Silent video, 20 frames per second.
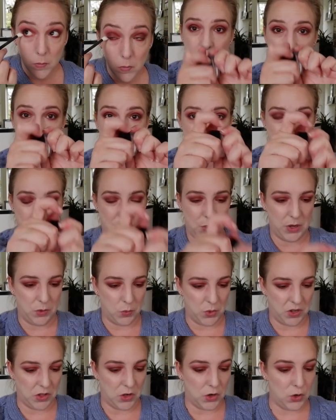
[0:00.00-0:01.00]
I'm gonna go in
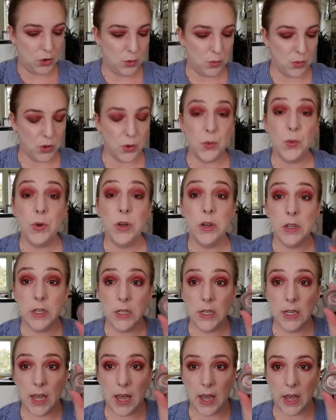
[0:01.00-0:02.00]
with New Moon.
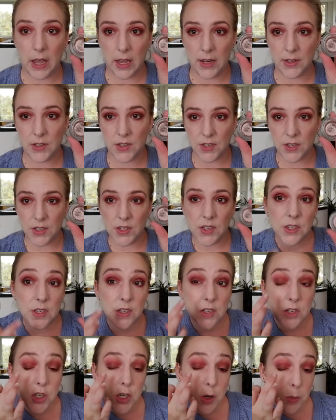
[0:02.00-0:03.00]
And since this
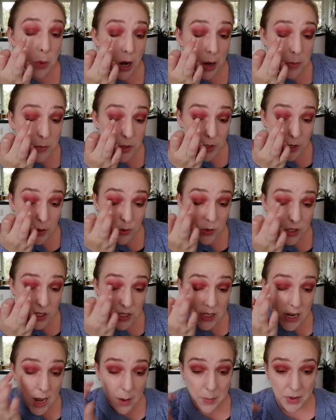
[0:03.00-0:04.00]
is a shimmer, I'm just going to
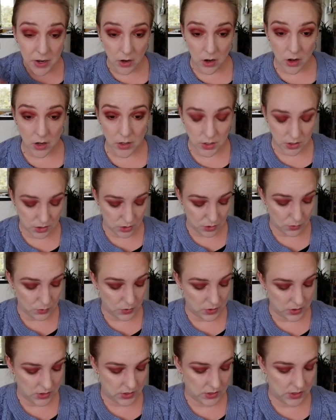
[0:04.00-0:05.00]
dab it
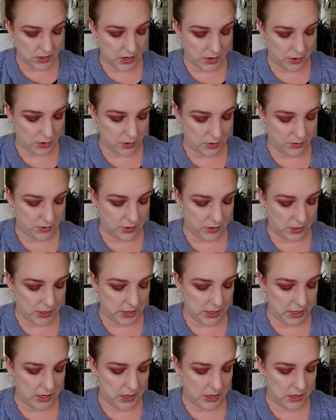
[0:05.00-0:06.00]
onto the center of the
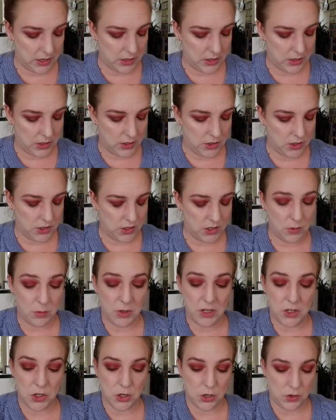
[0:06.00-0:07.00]
lid just to
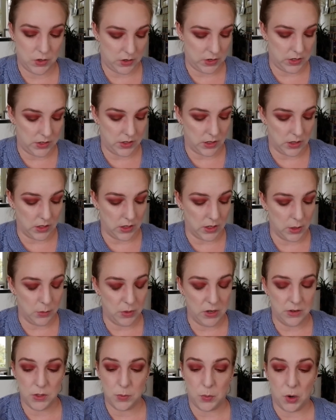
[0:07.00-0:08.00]
make sure there is a little
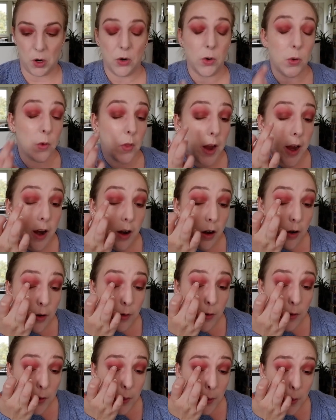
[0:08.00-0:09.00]
bit of sparkle there.
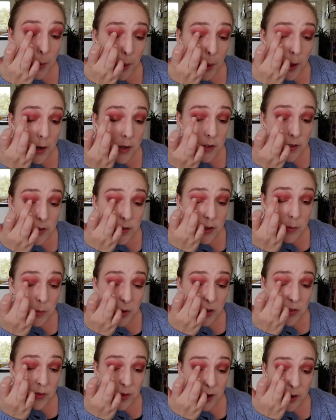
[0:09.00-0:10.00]
And this is like
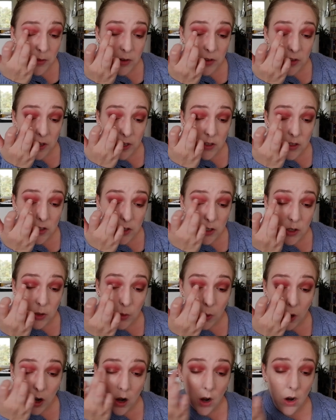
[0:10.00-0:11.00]
my favorite thing to
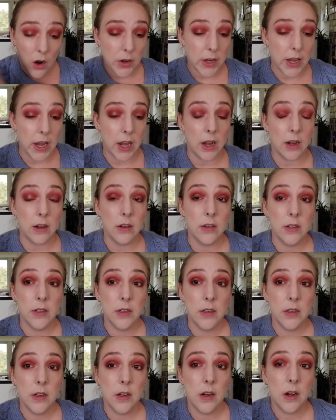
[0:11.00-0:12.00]
do. Oh yeah,
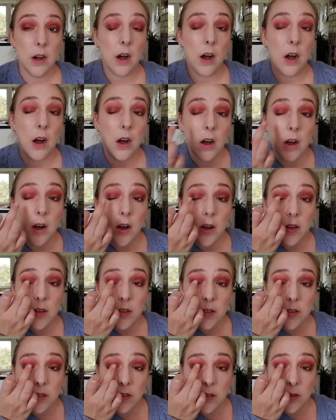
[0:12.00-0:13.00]
oh,
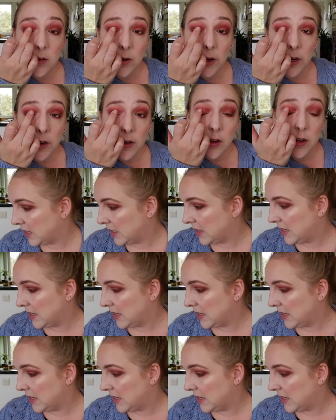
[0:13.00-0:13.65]
this is great.